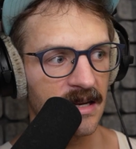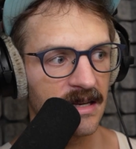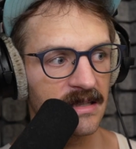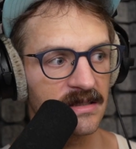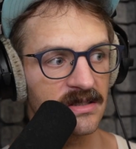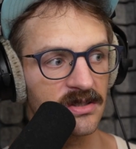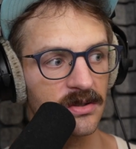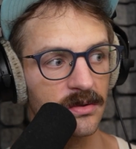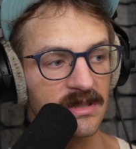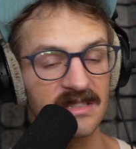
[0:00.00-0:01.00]
is
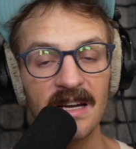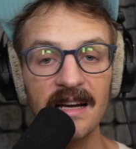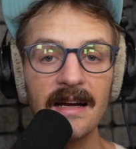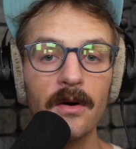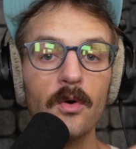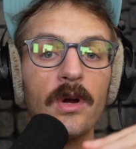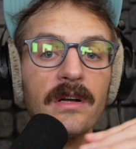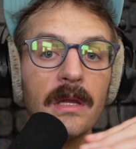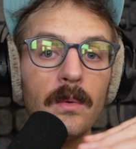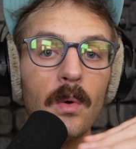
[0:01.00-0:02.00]
to decide how
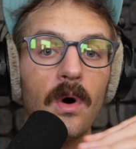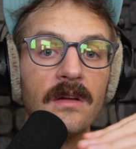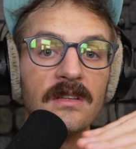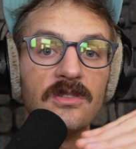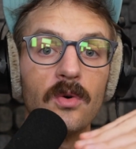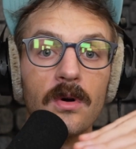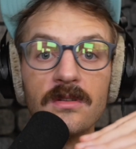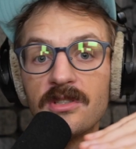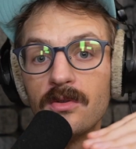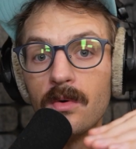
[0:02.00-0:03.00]
quickly we want the door
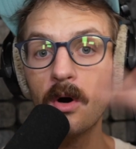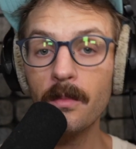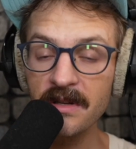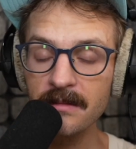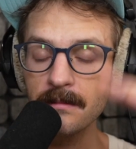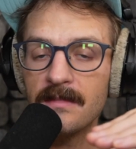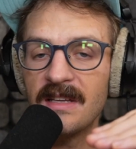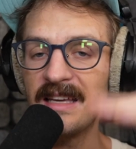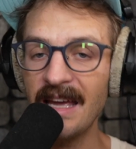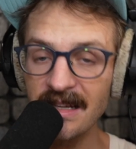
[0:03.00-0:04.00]
to open,
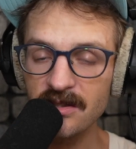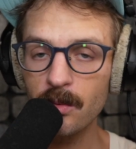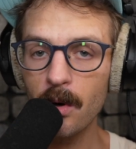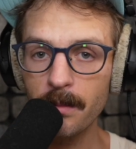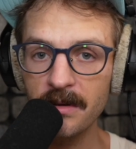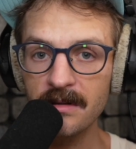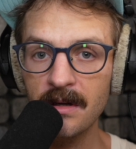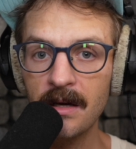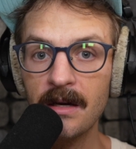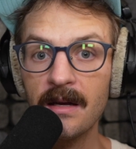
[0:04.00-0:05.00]
the gate to open,
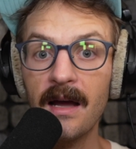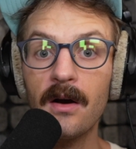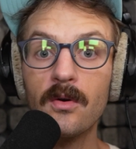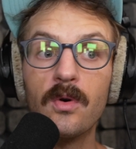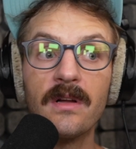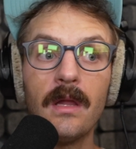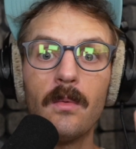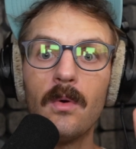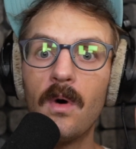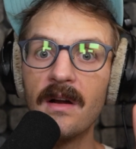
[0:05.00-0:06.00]
how quickly
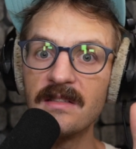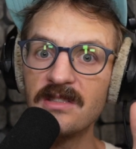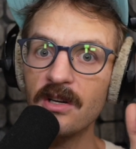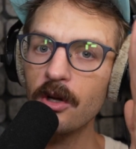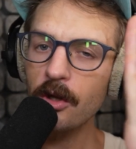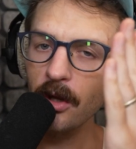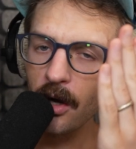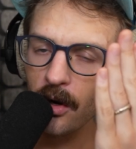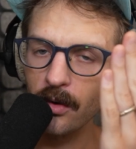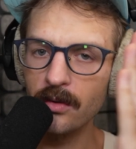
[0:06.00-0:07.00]
we want it to
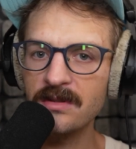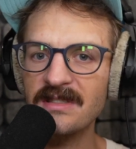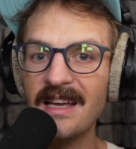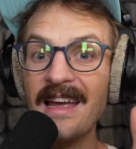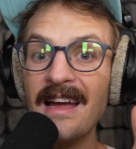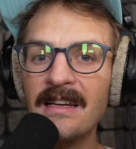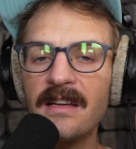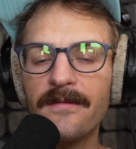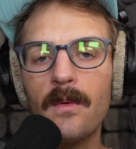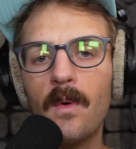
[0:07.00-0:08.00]
close, and
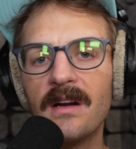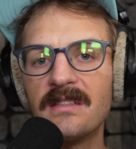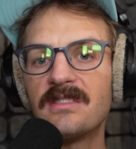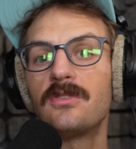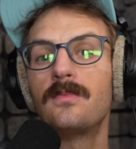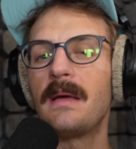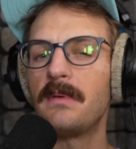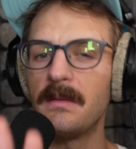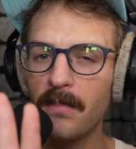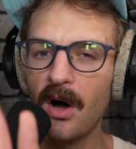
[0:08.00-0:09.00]
if we want it to
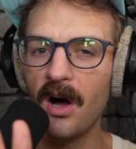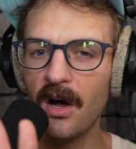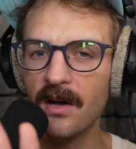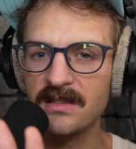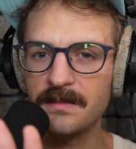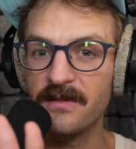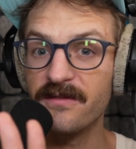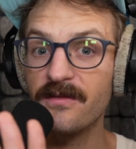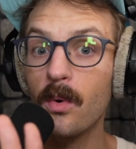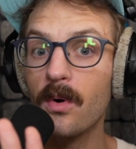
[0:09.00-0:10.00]
maybe pause
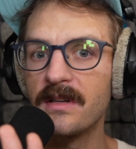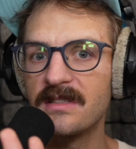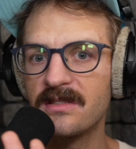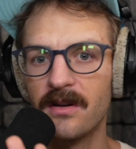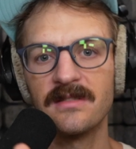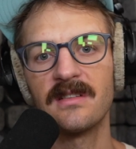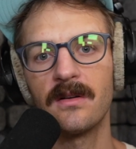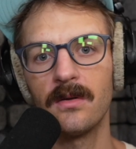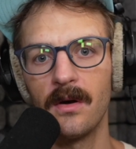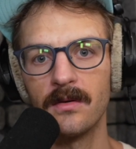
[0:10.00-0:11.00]
before it starts to
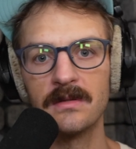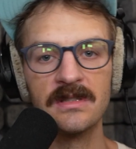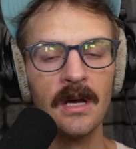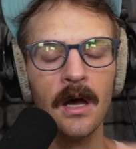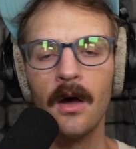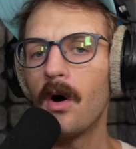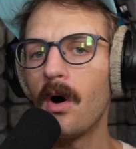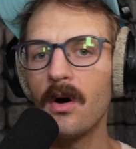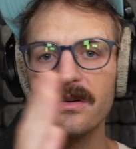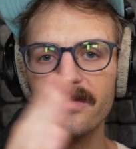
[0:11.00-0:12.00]
close.
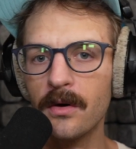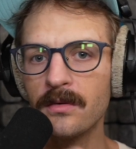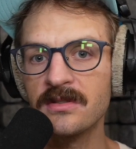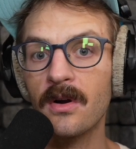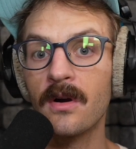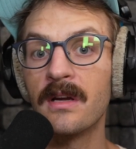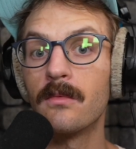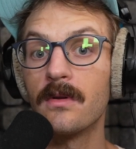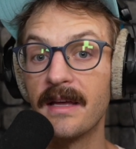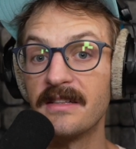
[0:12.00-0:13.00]
All of those are in
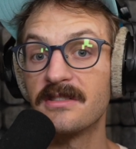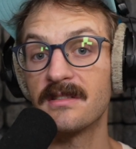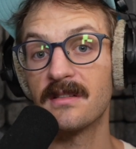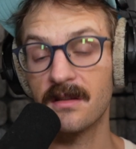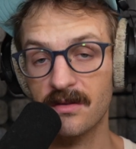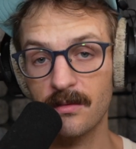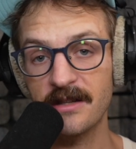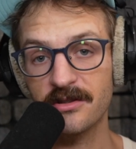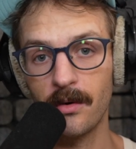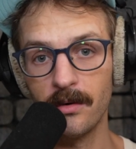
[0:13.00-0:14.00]
relation to the
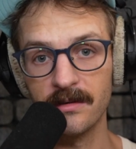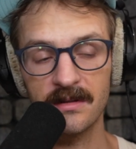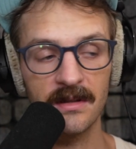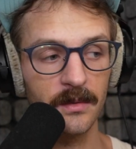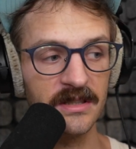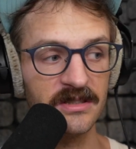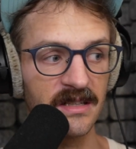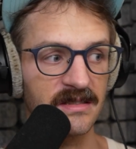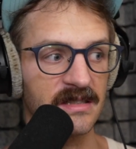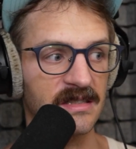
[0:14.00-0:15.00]
threshold that we
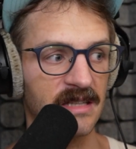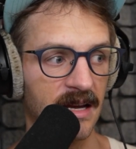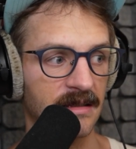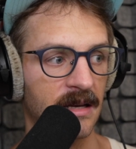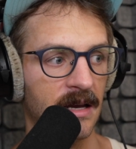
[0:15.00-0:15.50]
just set.